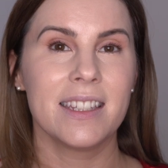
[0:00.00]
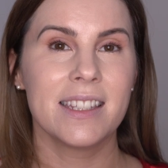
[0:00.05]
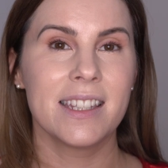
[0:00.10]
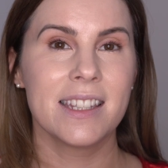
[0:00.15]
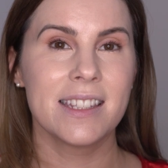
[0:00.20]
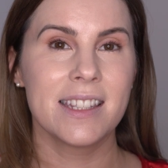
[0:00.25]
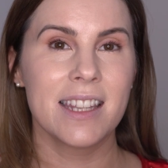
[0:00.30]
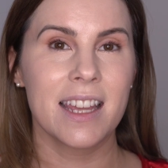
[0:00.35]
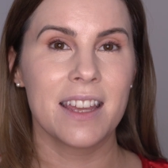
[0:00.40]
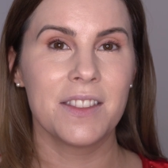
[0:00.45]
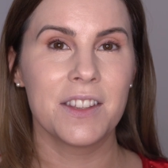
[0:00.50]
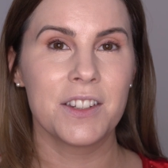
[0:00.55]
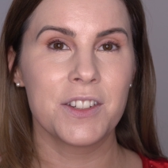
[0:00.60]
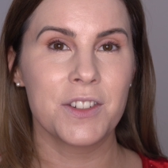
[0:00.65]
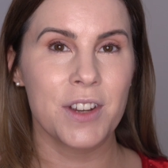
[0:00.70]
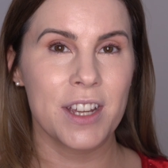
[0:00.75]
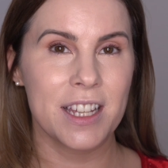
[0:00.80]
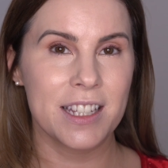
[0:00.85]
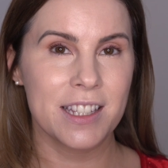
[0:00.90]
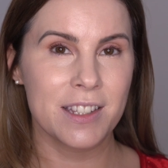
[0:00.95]
this is in the
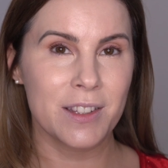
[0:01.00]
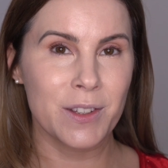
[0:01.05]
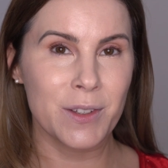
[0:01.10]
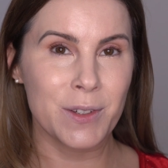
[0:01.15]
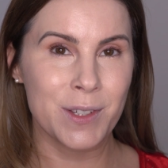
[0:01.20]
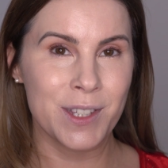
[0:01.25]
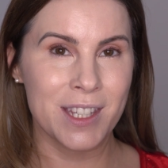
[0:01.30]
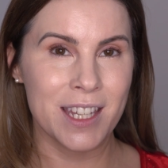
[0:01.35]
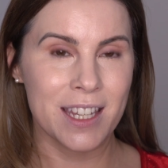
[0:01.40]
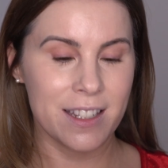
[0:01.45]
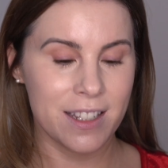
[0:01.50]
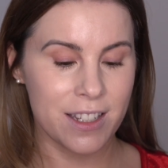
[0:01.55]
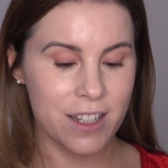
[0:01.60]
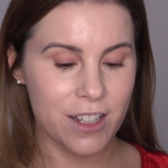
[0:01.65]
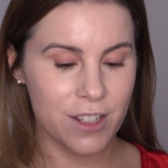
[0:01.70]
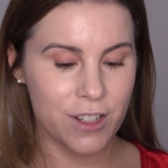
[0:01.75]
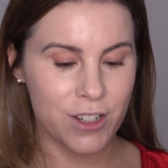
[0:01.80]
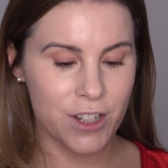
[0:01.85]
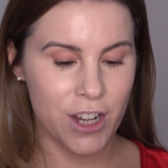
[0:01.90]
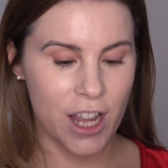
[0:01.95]
translucent
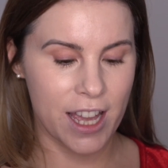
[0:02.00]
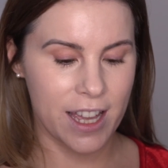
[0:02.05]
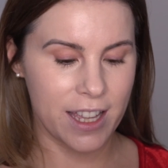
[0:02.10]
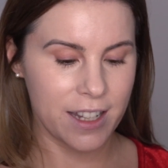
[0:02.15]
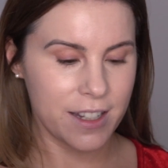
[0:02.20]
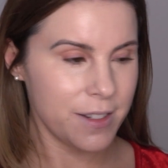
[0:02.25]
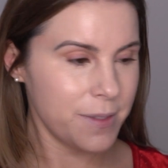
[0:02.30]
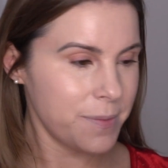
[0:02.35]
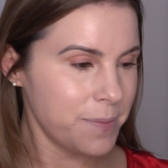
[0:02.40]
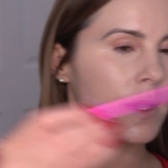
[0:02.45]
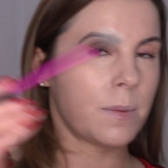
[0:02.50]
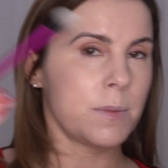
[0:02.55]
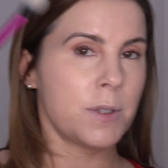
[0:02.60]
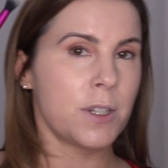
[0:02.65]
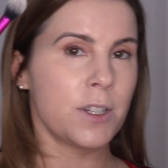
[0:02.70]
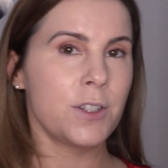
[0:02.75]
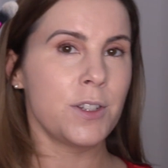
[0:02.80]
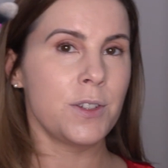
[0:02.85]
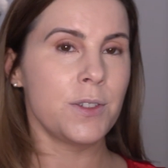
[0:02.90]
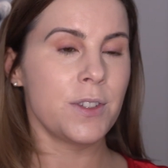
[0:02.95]
shade. So I'm
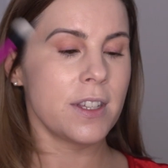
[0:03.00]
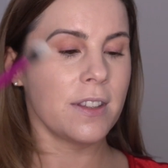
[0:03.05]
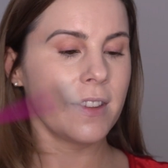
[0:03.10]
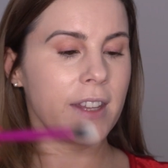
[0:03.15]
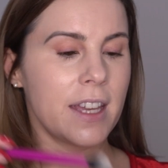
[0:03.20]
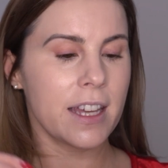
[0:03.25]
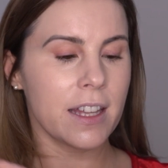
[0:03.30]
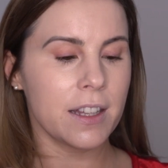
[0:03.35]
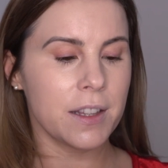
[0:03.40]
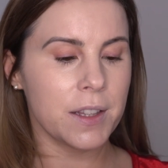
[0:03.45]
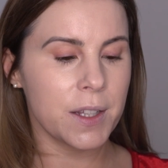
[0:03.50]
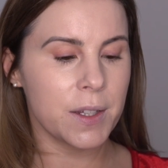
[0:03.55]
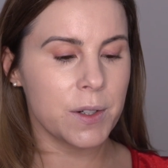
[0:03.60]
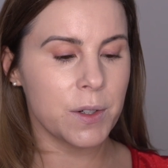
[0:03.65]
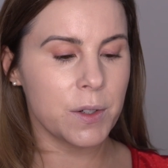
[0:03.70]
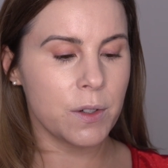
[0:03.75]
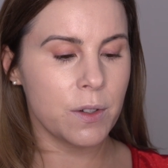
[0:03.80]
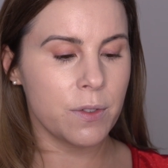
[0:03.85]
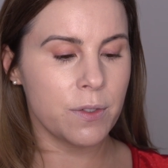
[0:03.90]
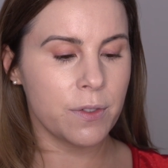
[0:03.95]
just using like a
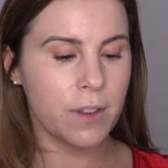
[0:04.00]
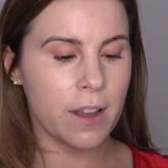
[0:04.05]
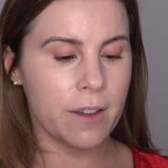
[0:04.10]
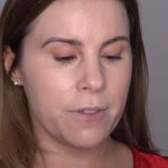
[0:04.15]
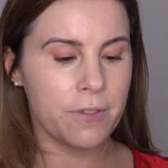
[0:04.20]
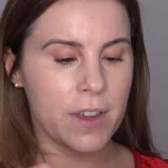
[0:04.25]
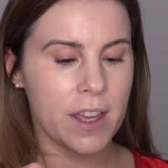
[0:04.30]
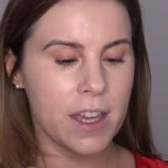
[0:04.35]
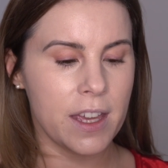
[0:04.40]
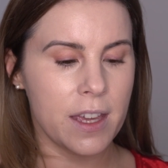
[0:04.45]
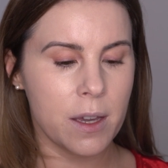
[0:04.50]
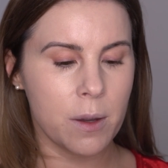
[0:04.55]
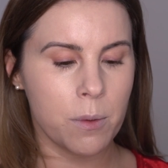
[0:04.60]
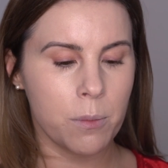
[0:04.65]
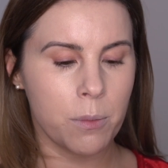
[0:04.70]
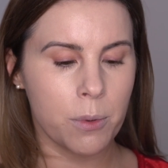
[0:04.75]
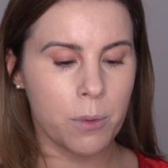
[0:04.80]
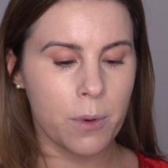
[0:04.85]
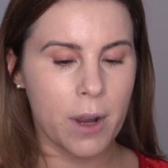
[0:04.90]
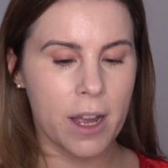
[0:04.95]
little fluffy
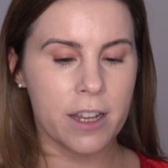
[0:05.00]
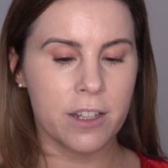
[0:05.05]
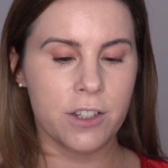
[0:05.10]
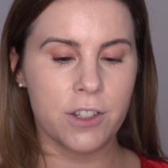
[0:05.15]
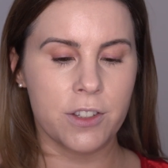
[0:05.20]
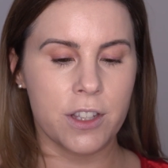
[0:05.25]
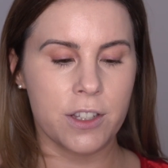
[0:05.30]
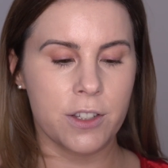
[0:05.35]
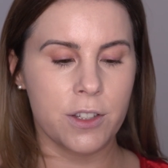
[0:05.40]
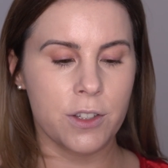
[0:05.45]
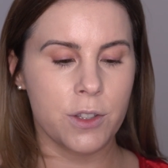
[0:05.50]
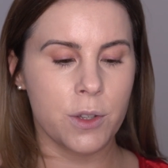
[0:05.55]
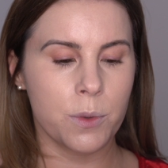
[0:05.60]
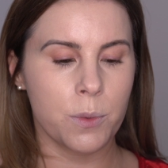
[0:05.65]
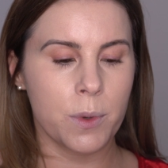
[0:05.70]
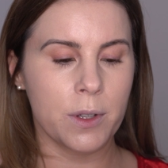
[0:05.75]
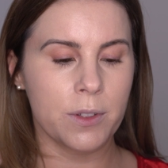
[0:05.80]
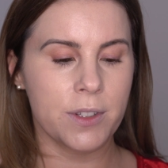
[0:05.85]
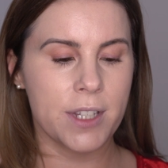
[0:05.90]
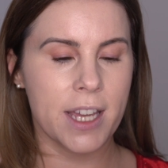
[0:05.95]
brush. This is the
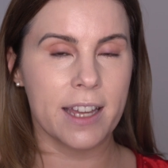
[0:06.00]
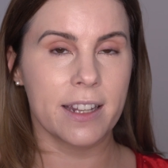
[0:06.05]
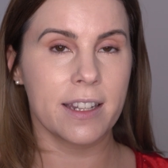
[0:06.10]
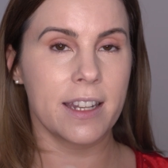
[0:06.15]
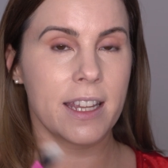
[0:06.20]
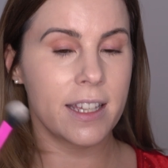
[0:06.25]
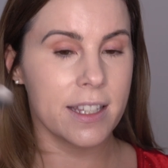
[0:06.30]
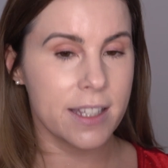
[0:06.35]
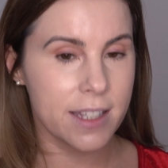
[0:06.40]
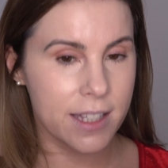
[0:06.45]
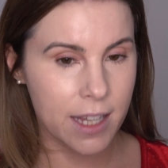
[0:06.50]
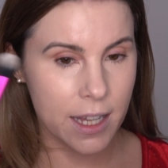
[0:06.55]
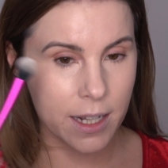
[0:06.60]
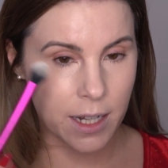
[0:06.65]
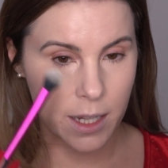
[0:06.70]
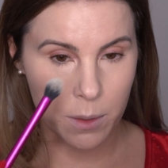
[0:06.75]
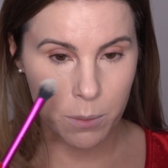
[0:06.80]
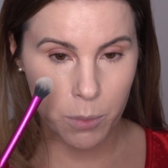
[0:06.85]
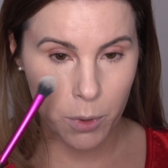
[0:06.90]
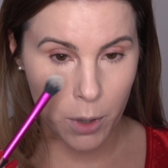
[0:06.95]
Real Techniques
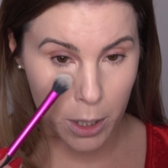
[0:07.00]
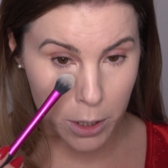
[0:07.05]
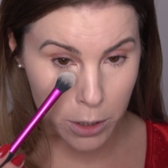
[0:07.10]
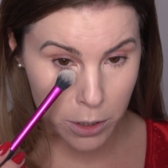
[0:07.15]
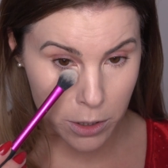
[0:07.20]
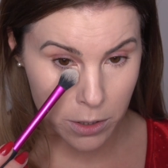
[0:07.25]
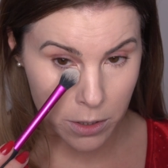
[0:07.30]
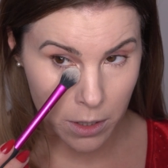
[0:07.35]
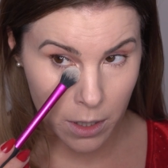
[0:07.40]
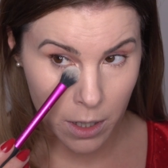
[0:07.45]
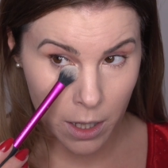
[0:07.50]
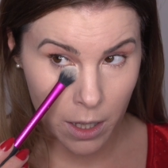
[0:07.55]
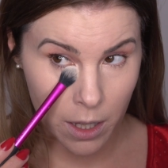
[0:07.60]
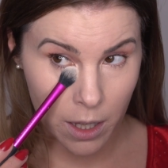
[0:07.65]
setting brush.